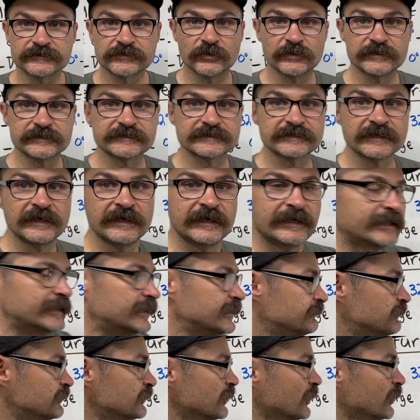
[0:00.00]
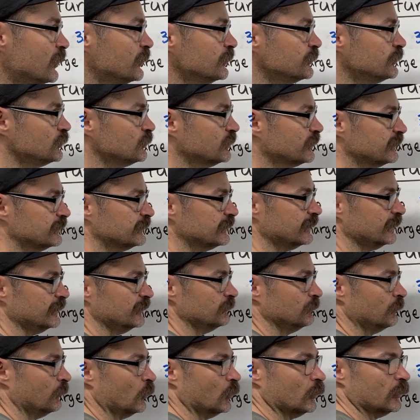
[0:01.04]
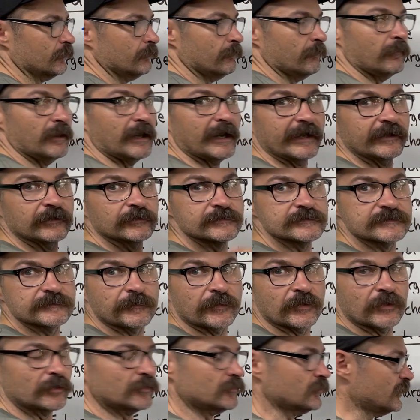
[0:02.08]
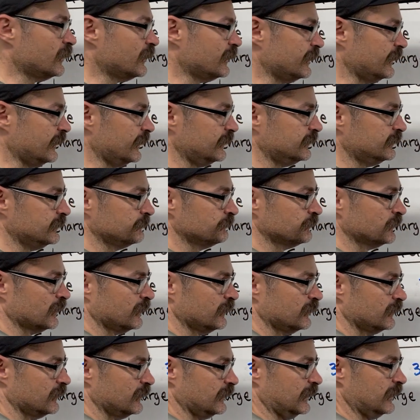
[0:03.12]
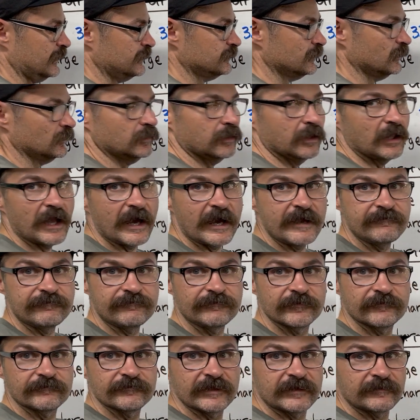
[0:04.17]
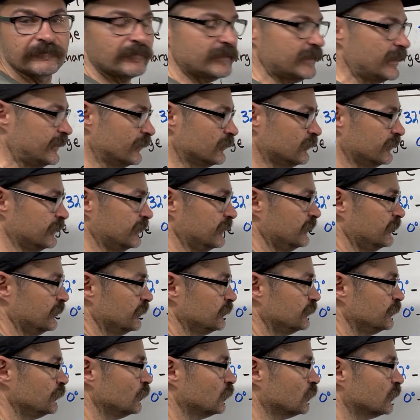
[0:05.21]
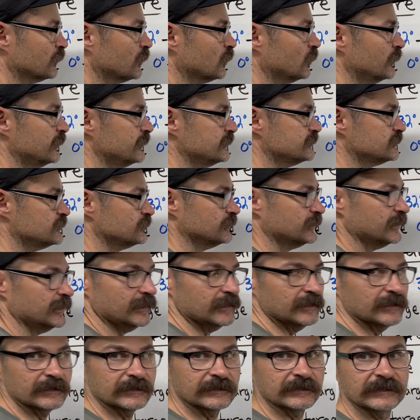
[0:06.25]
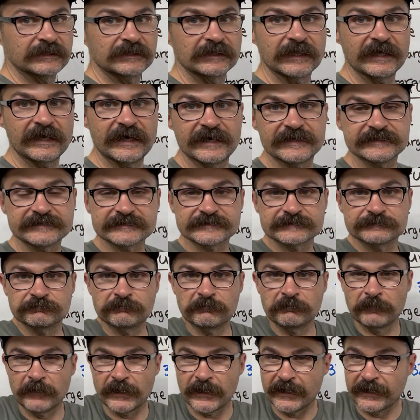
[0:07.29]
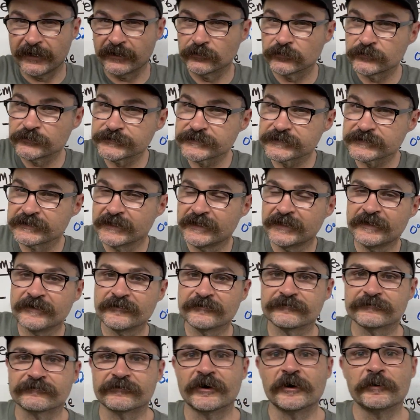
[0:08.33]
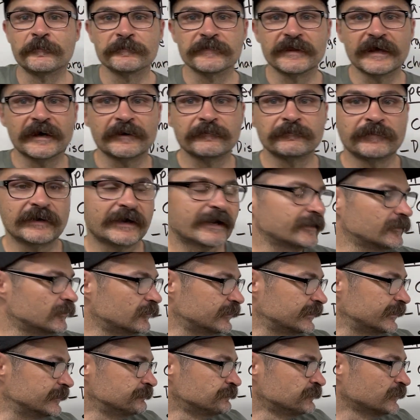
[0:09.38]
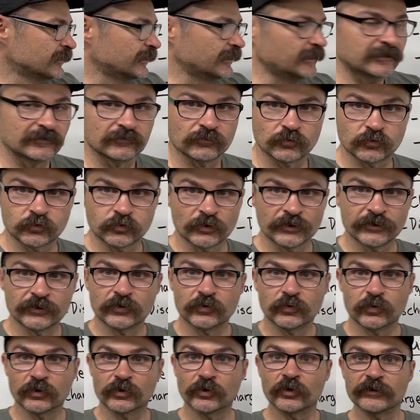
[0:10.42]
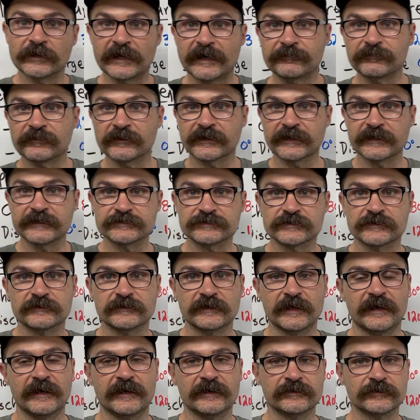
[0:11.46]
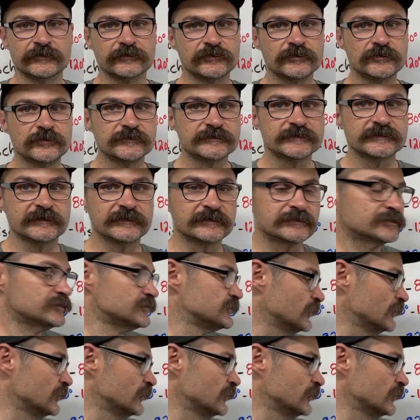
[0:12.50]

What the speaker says: So it's, even though you can get more miles per ride, in the life of that battery, you're going to get less miles from that battery in real world application and usage.